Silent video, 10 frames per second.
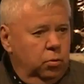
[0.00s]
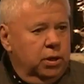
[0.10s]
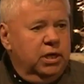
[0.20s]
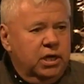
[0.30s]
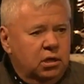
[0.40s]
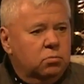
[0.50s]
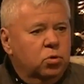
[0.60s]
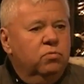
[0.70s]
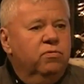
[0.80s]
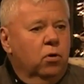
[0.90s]
We need to
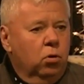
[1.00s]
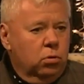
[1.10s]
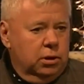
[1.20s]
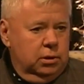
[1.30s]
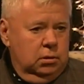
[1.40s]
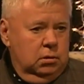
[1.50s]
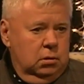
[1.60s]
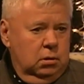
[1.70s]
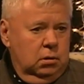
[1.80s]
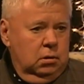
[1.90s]
move forward.
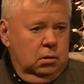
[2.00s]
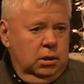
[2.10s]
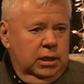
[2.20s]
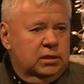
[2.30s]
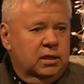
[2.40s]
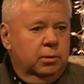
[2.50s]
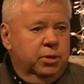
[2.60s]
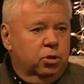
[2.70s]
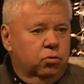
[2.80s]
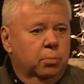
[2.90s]
Instead
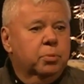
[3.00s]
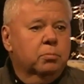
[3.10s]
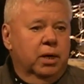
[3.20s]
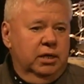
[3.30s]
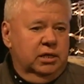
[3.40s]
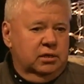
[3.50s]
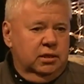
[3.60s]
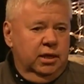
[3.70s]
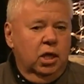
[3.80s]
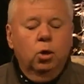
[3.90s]
of being crippled by
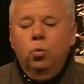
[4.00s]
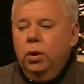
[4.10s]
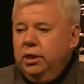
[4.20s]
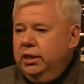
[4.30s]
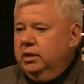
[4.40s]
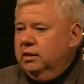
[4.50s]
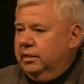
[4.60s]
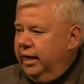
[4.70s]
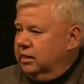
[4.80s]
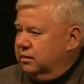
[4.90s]
this thing, we need to
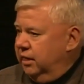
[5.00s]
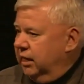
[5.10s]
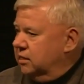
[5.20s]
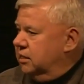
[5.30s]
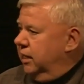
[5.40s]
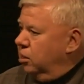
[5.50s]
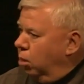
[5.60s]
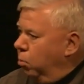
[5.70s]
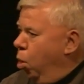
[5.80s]
take a stance and say no